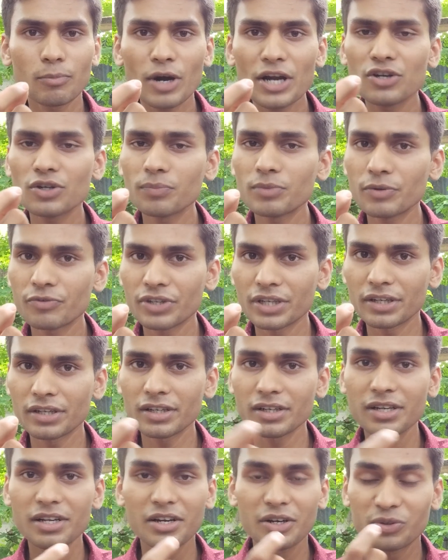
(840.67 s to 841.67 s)
the point of the
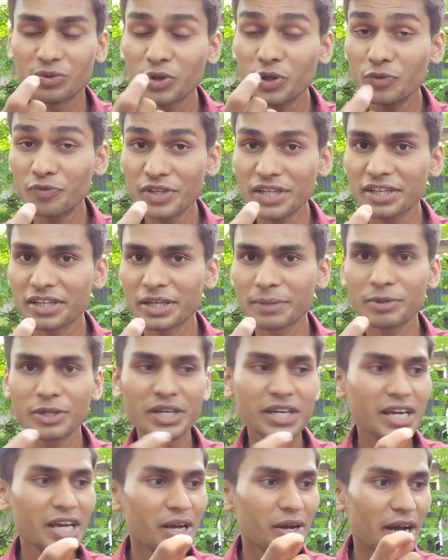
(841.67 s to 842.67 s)
finger, not finger,
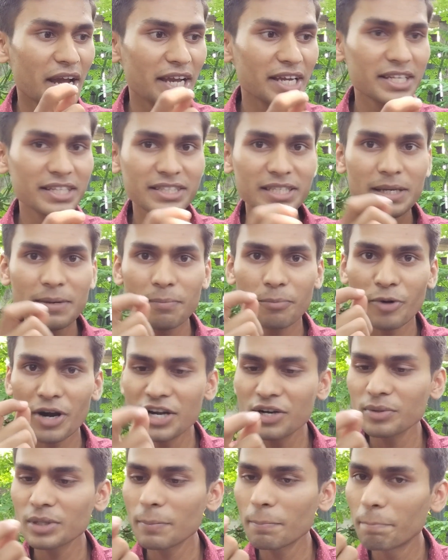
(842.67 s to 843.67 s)
but I can say
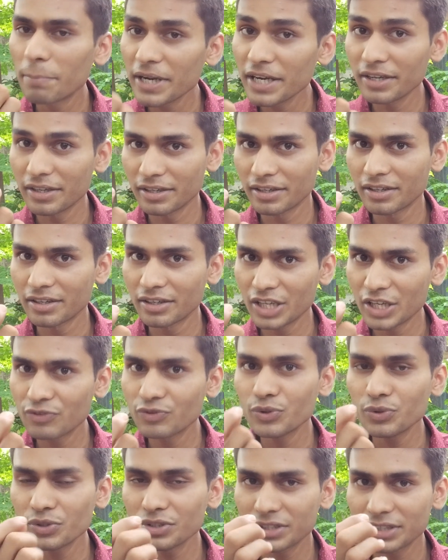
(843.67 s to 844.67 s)
point of the pin.
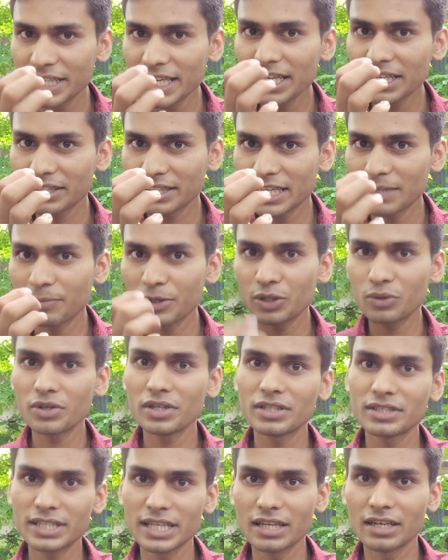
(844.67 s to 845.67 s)
If you take that
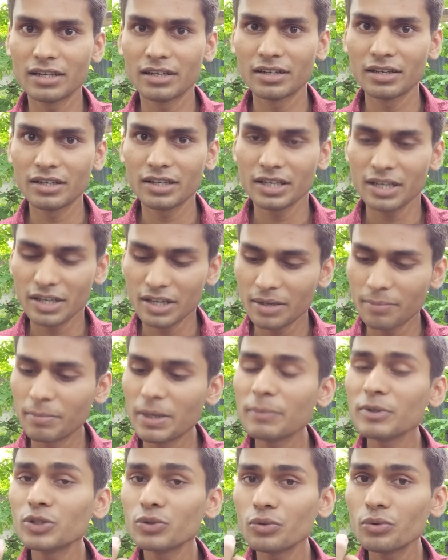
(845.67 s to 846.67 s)
particular cell,
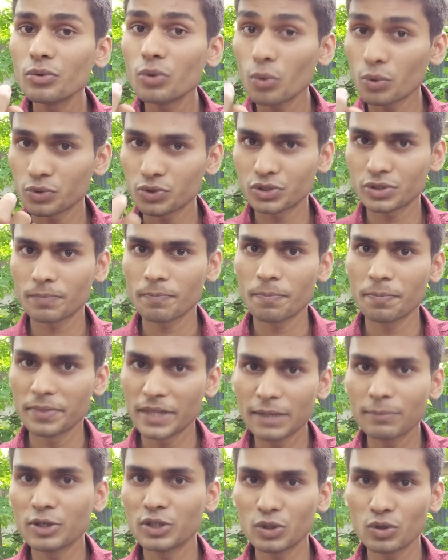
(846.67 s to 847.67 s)
maybe you lost
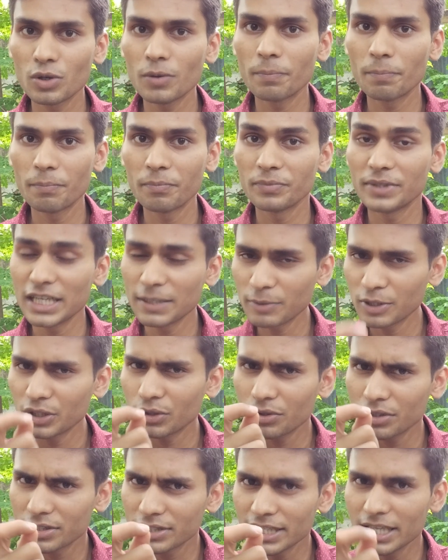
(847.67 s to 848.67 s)
that
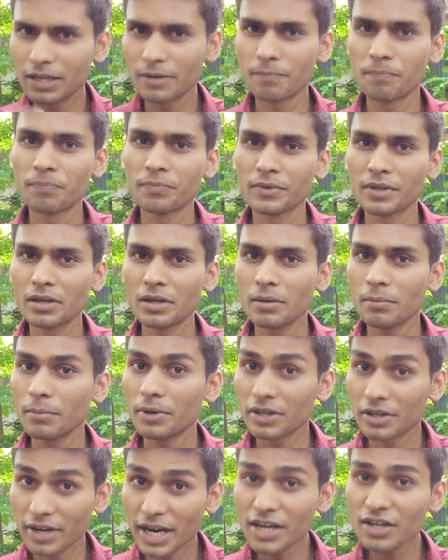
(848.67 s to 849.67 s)
particular cell.
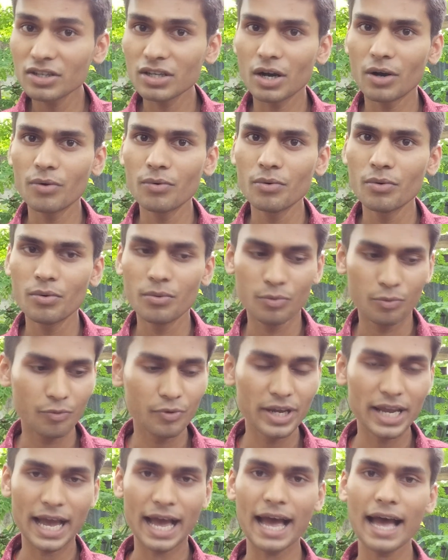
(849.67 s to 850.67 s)
But right now
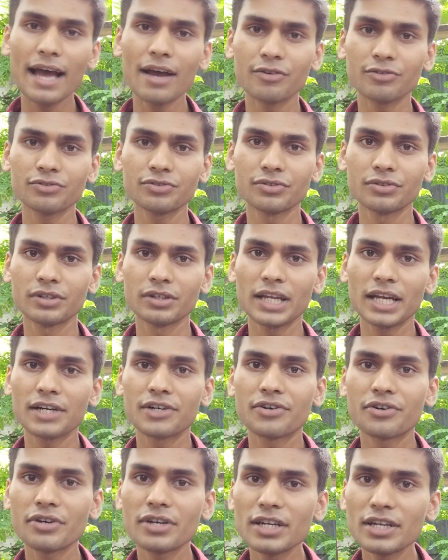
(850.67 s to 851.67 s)
we have
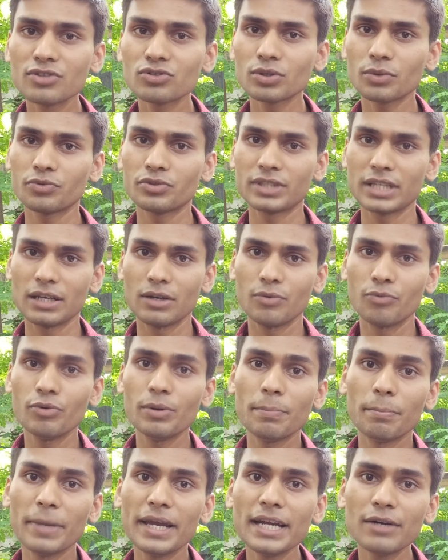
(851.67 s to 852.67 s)
like trillions of cells.
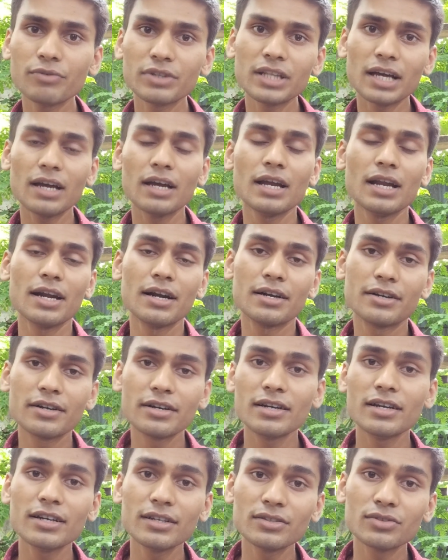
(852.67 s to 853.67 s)
We made with the
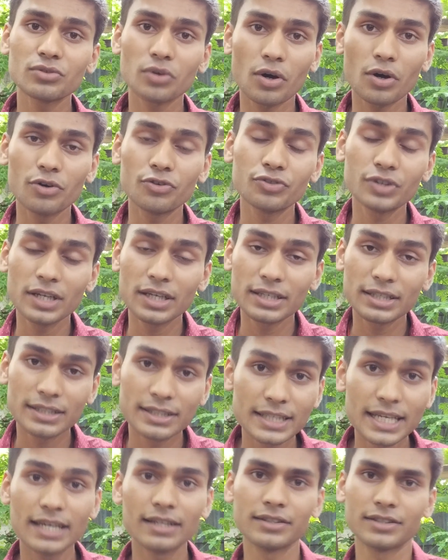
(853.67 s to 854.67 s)
trillions of
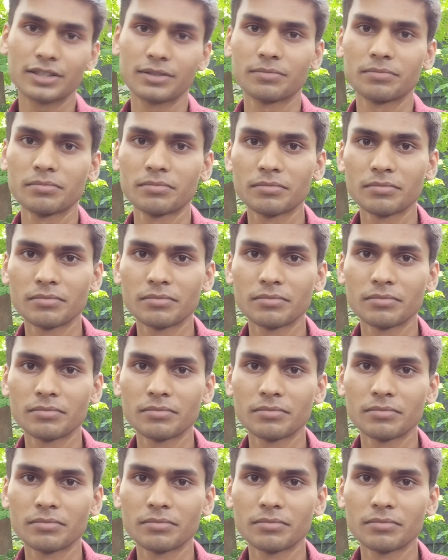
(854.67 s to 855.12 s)
cells.